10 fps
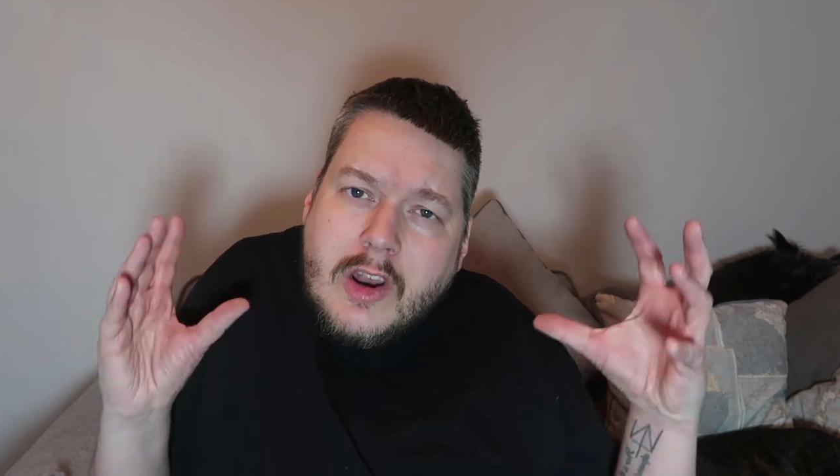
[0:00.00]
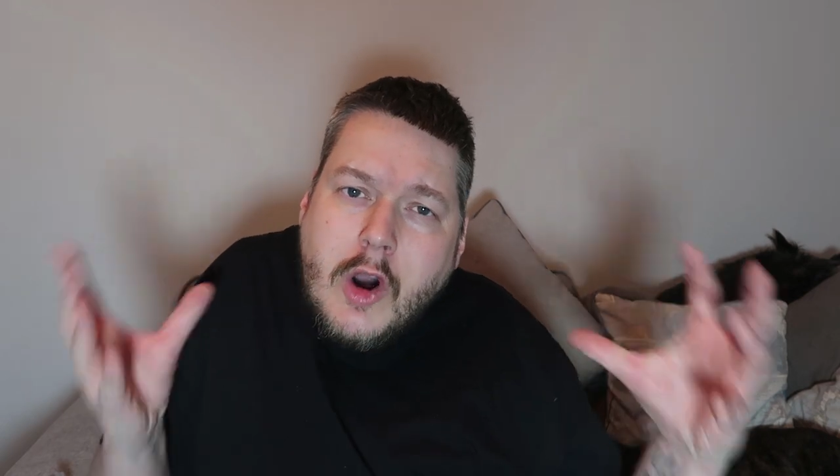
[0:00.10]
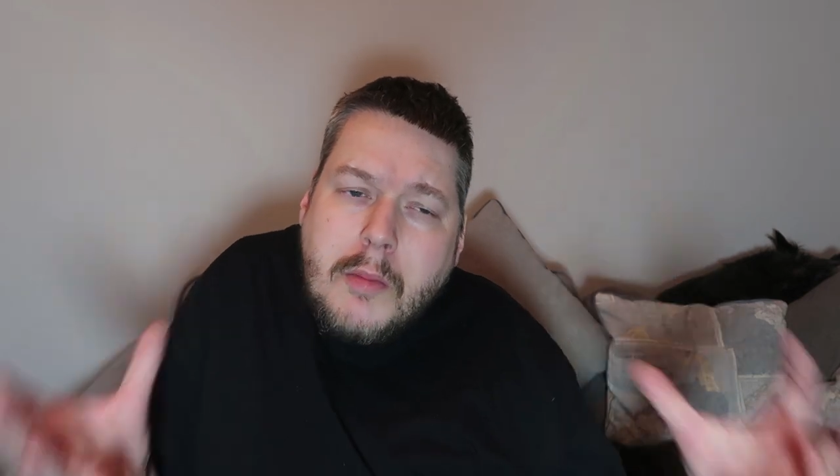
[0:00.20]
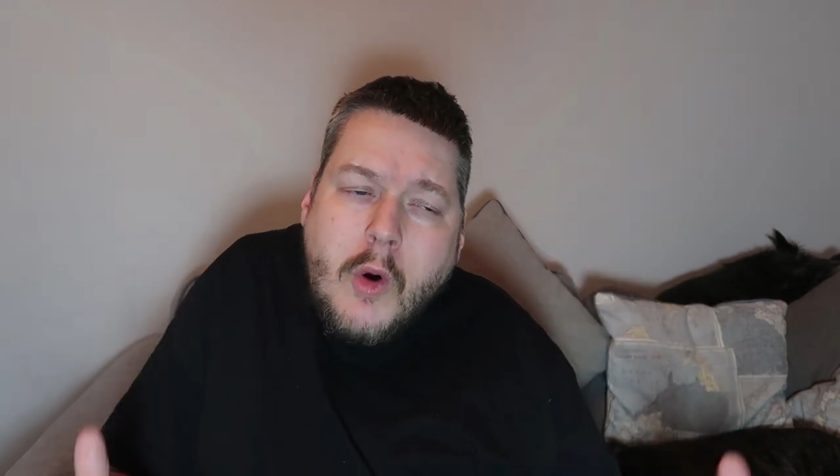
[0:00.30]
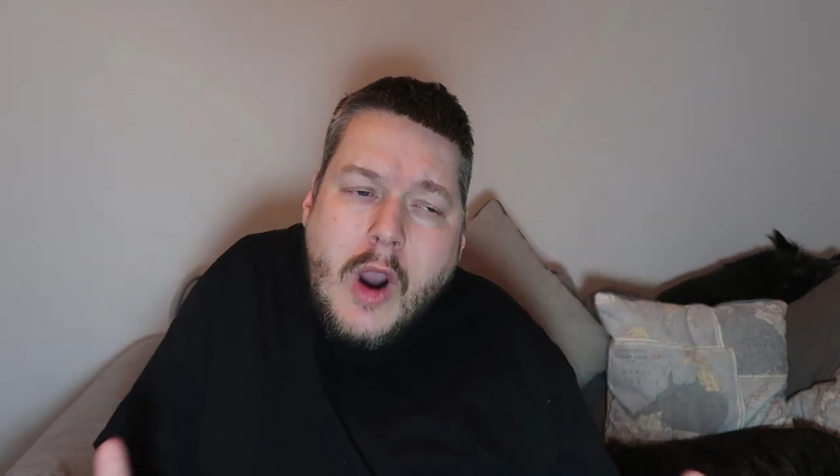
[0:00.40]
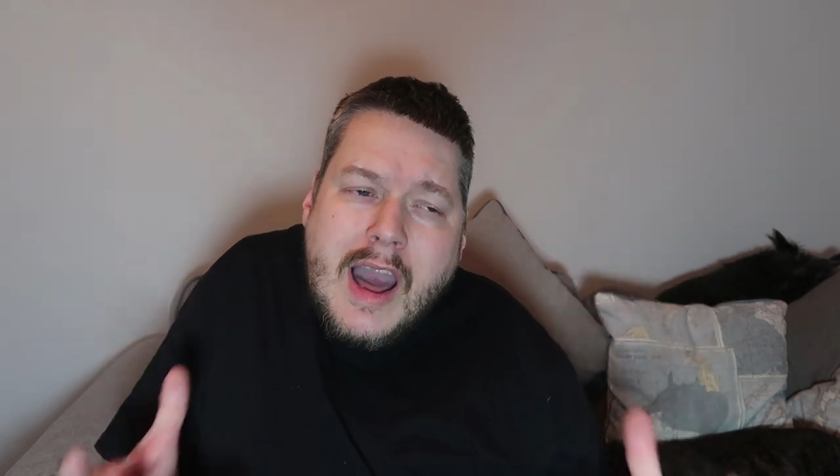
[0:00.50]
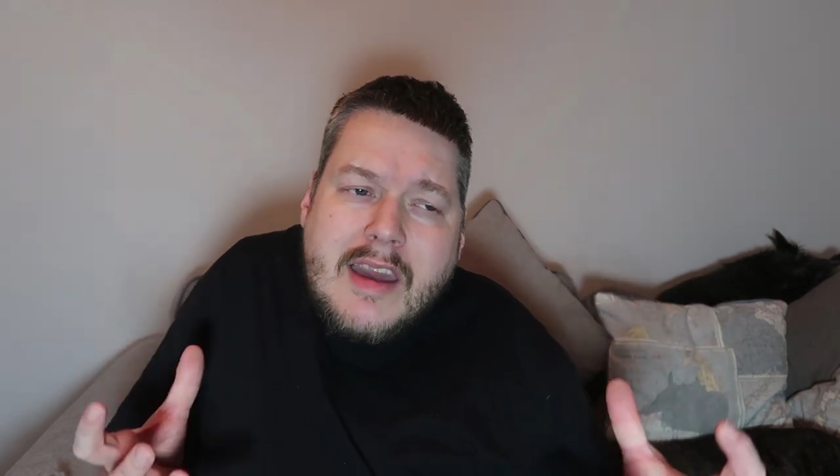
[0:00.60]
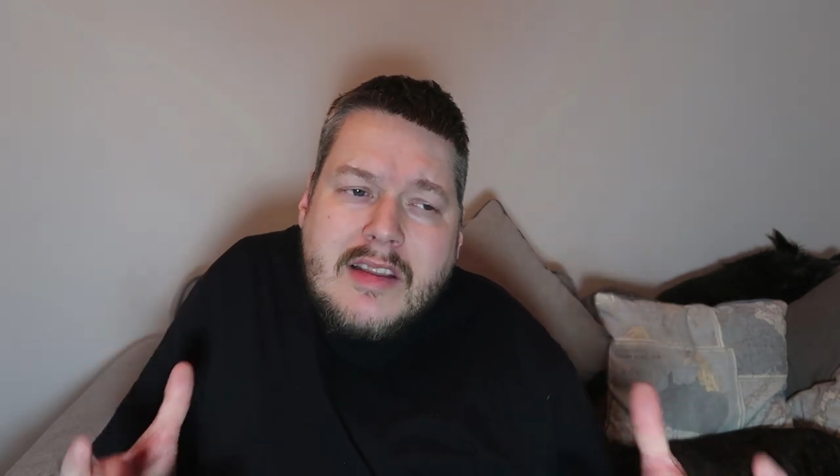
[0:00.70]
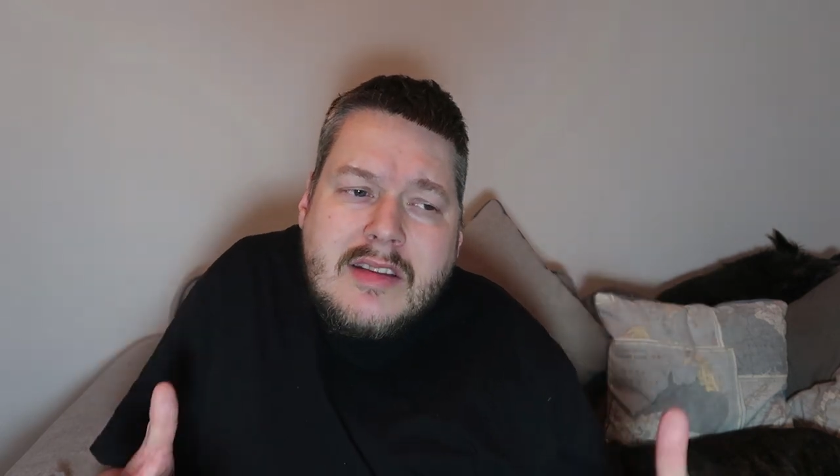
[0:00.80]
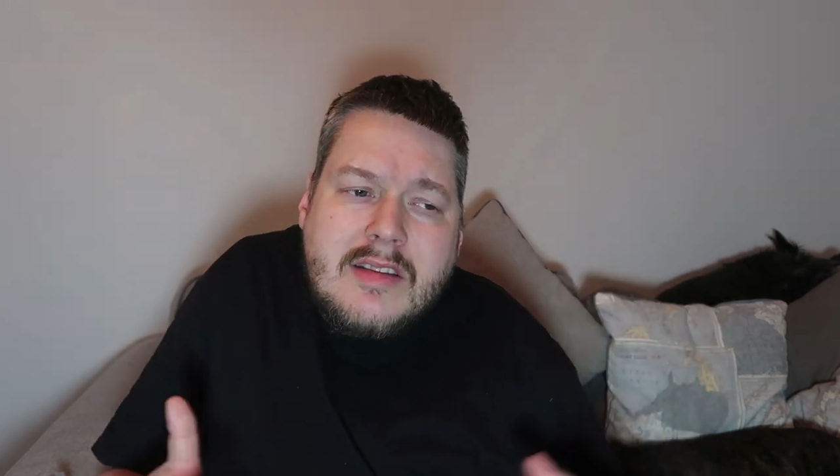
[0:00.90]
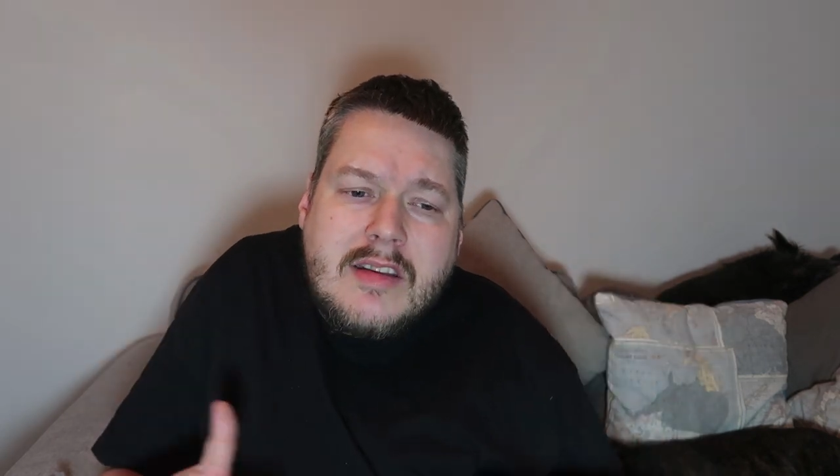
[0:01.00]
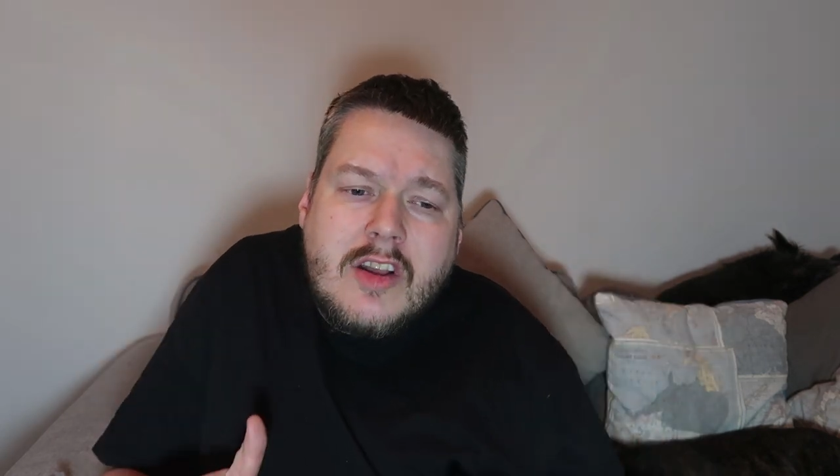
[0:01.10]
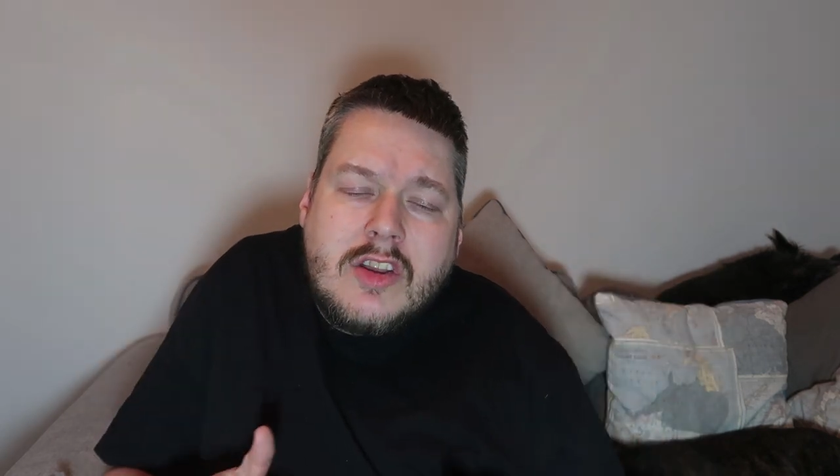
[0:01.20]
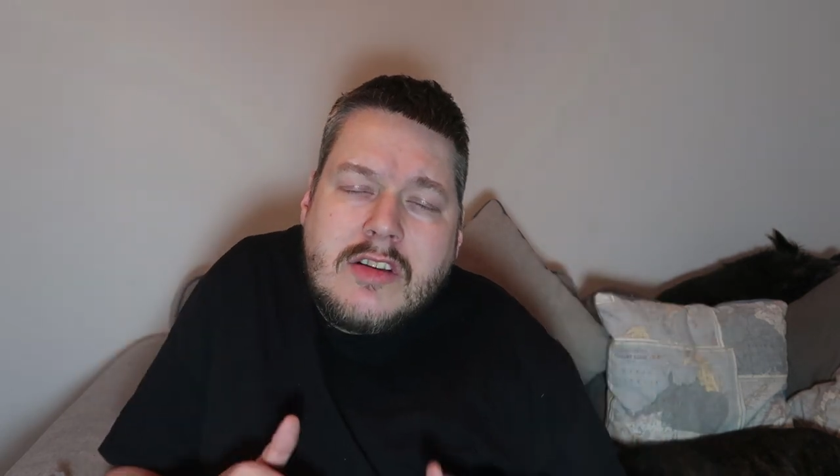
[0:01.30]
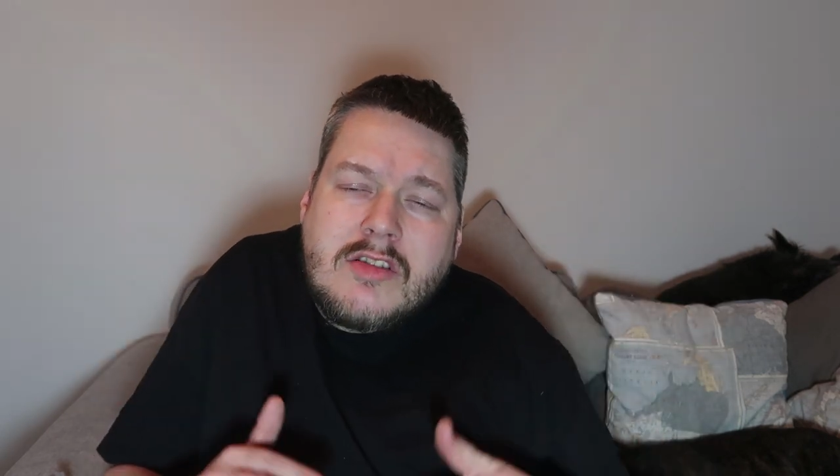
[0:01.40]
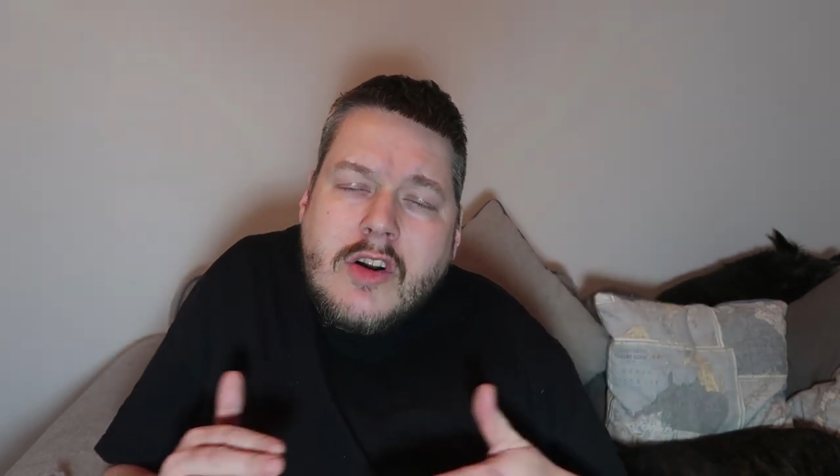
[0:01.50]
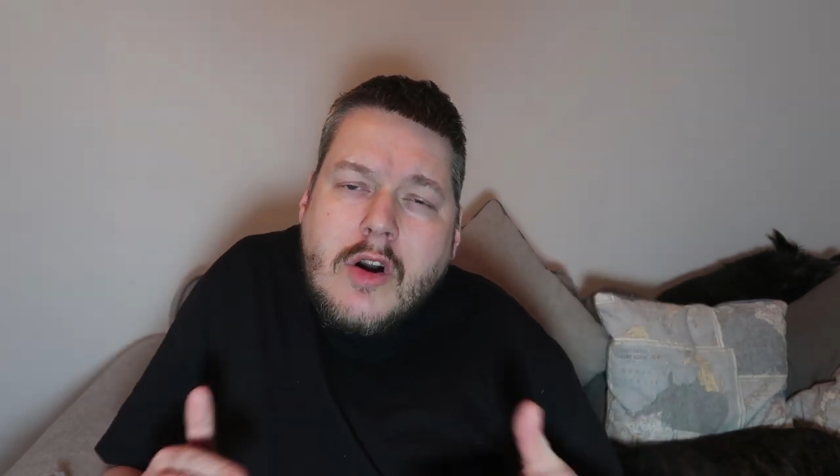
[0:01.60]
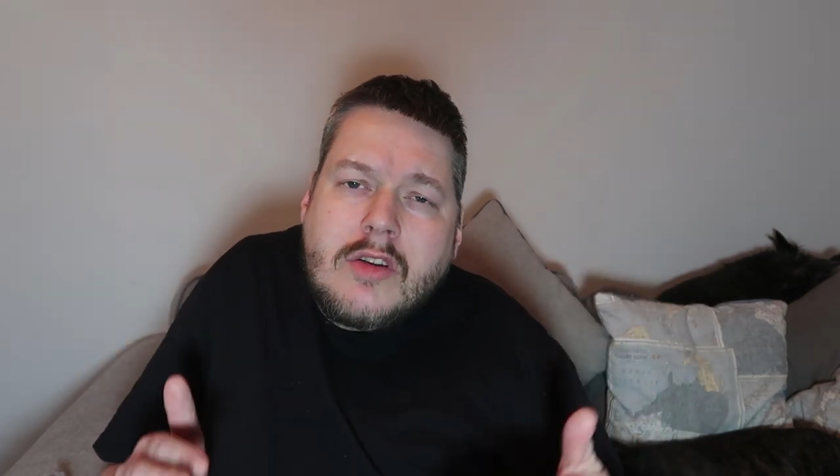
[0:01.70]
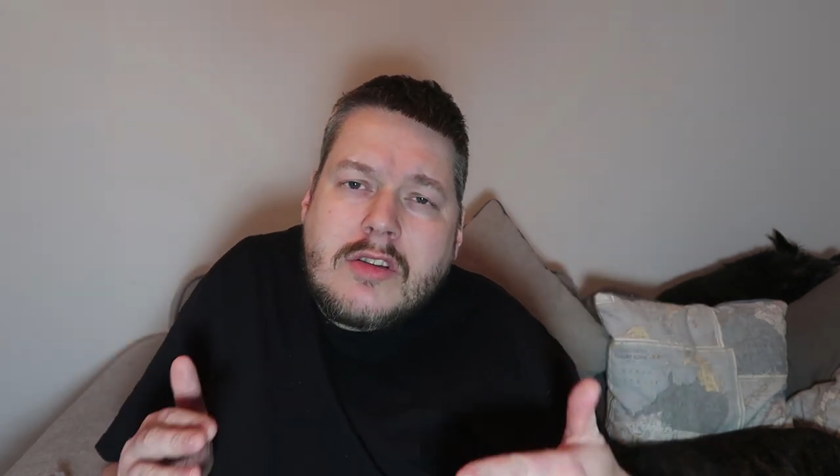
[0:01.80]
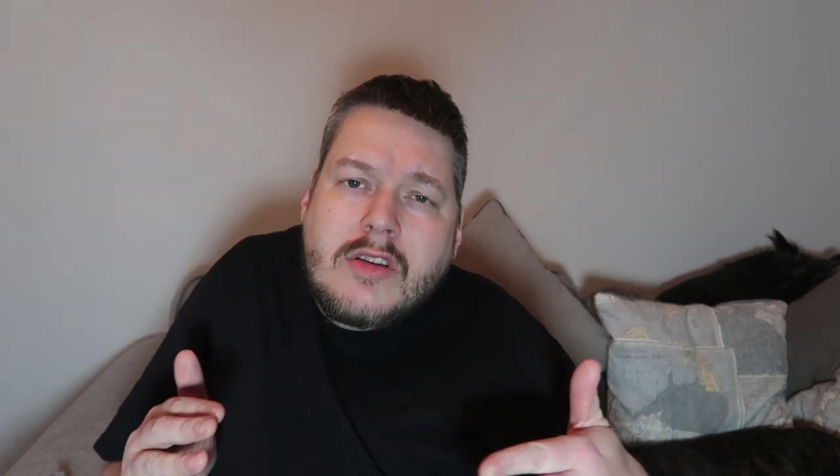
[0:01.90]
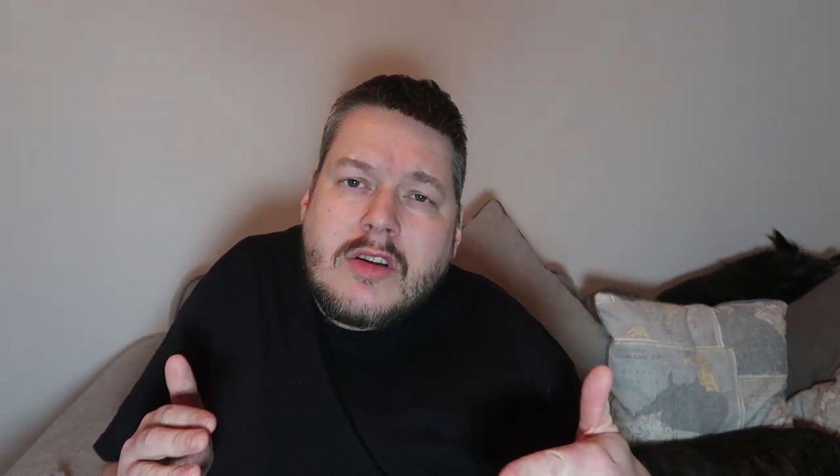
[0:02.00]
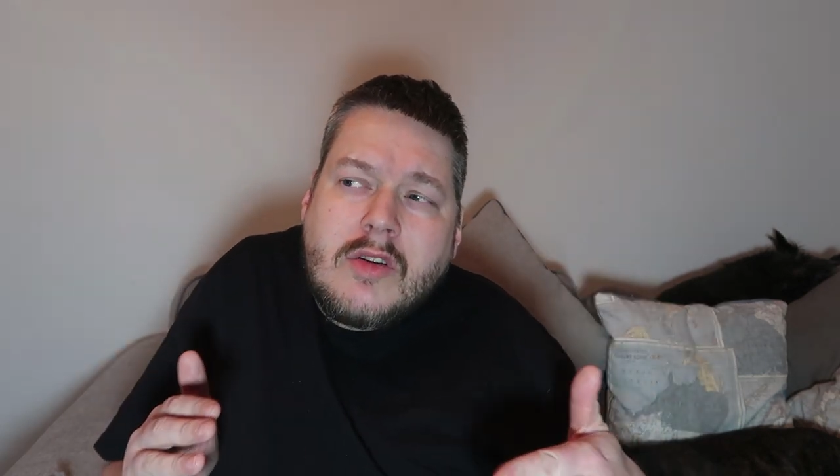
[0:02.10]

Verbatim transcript: lot more heightened and you start,